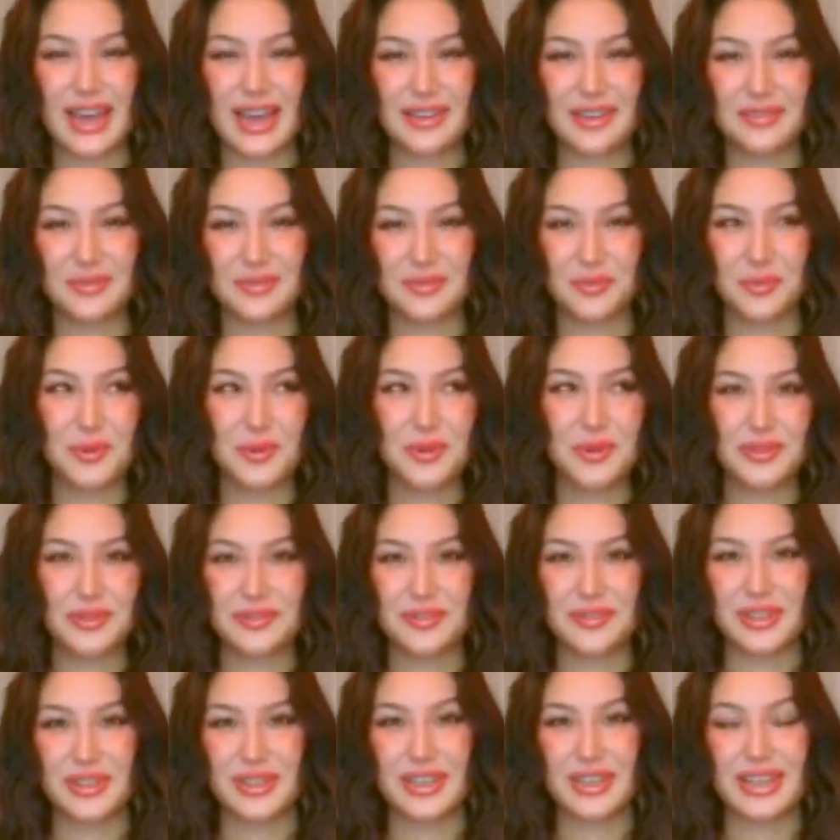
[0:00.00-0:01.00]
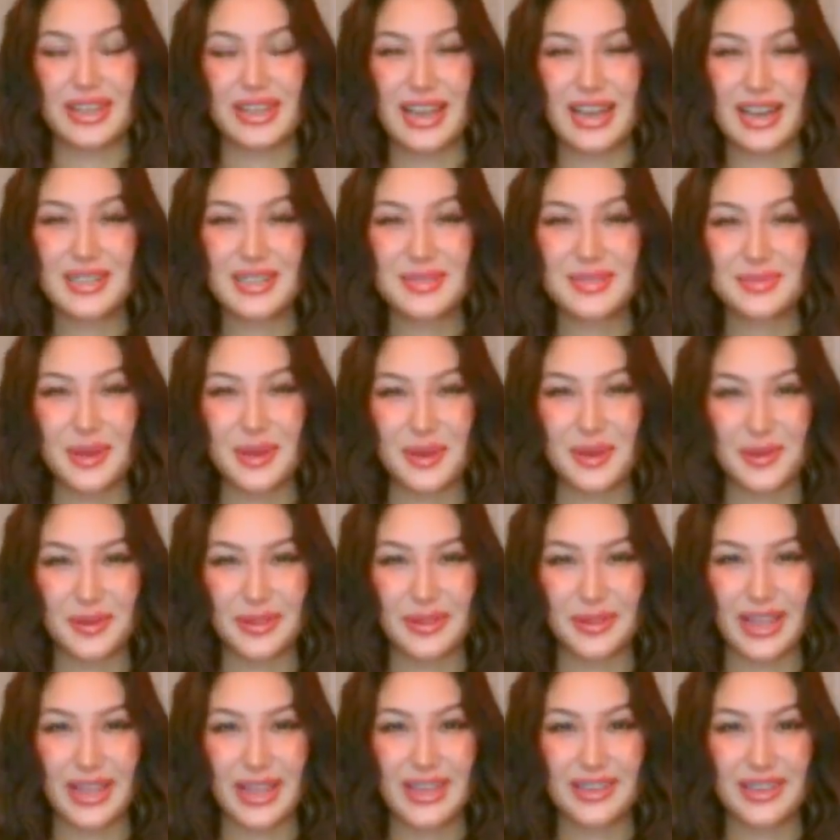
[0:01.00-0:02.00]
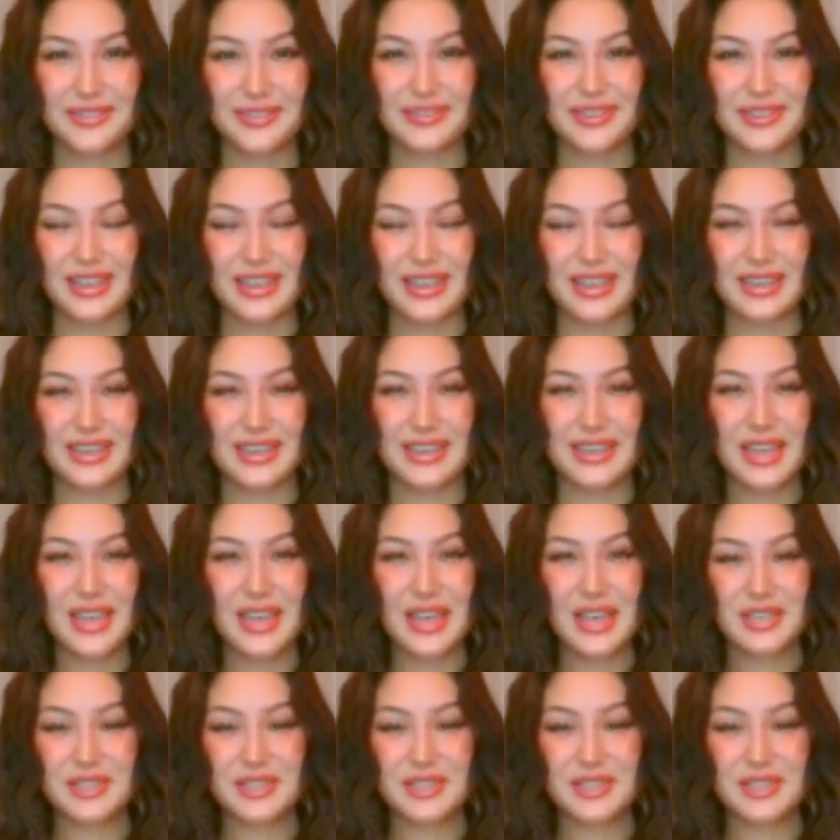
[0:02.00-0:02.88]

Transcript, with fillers: and I've rooted for the Canucks my whole life. And